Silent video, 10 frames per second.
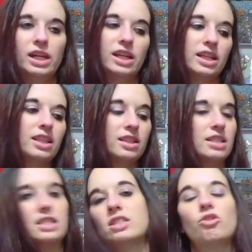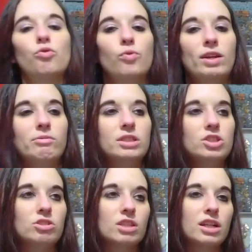And I think this is a great one to
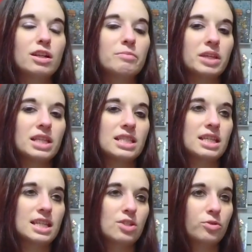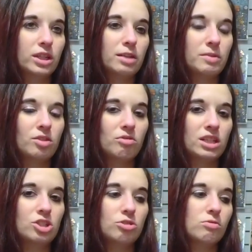do that on, because it is only going to be 3
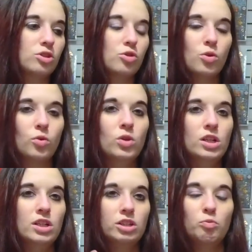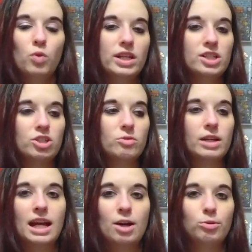issues. So 1 and 2 are
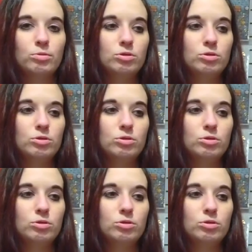out.